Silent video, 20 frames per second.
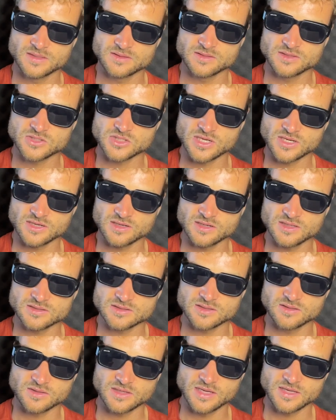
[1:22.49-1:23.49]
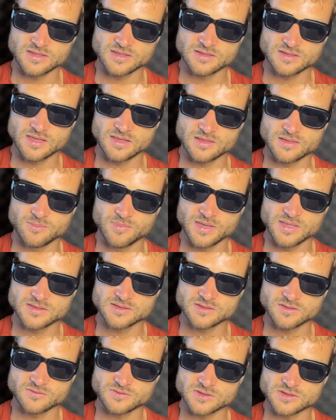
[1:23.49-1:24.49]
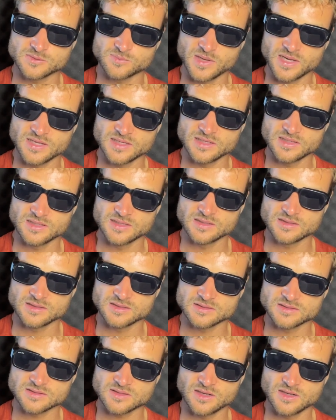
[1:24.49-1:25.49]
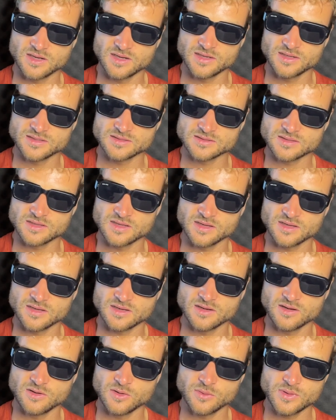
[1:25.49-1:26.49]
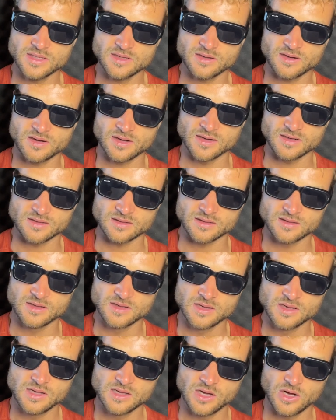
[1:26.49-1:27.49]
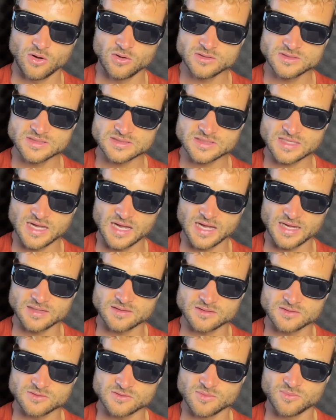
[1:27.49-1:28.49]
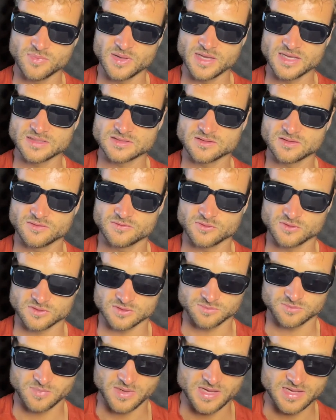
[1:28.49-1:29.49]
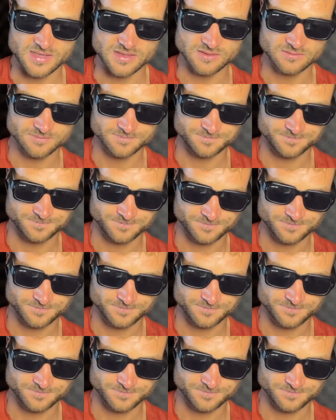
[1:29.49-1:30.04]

This chakra is located at the base of the spine and its color is a glowing red. Hold this card to the base of your spine.